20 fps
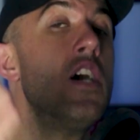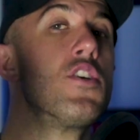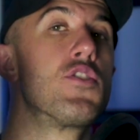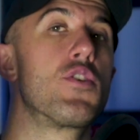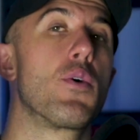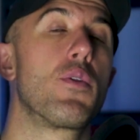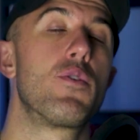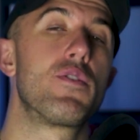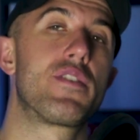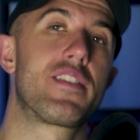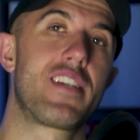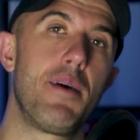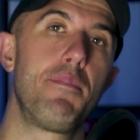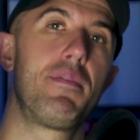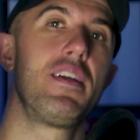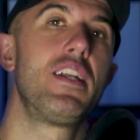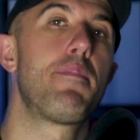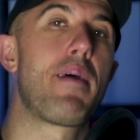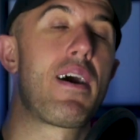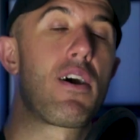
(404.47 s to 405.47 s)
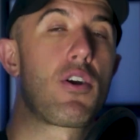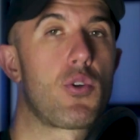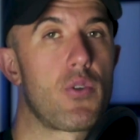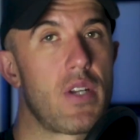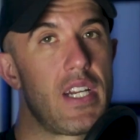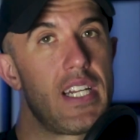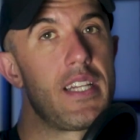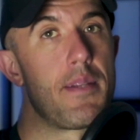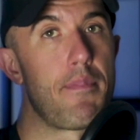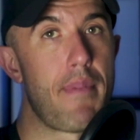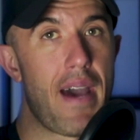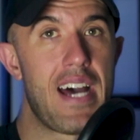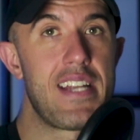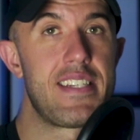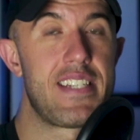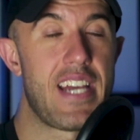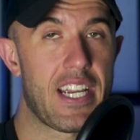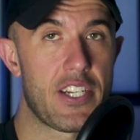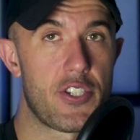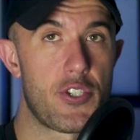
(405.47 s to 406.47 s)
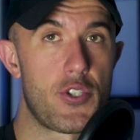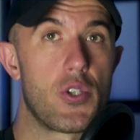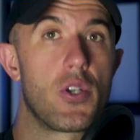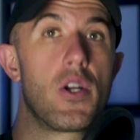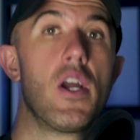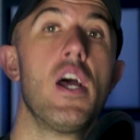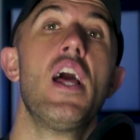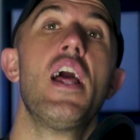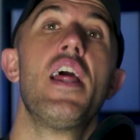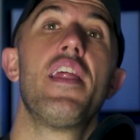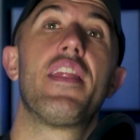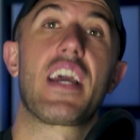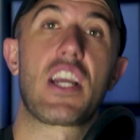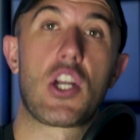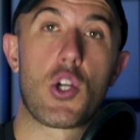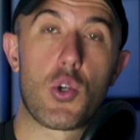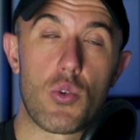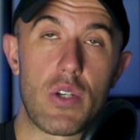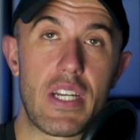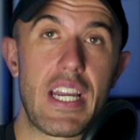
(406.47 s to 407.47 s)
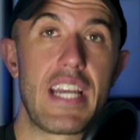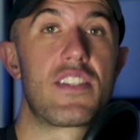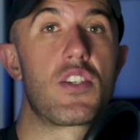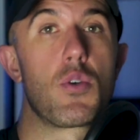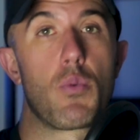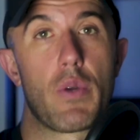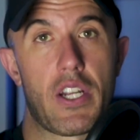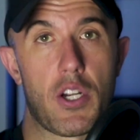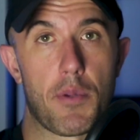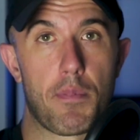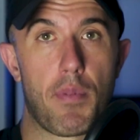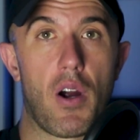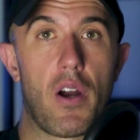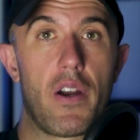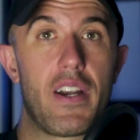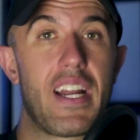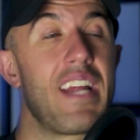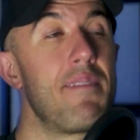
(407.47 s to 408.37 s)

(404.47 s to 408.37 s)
So there's something about creating the matte texture that creates a weaker part,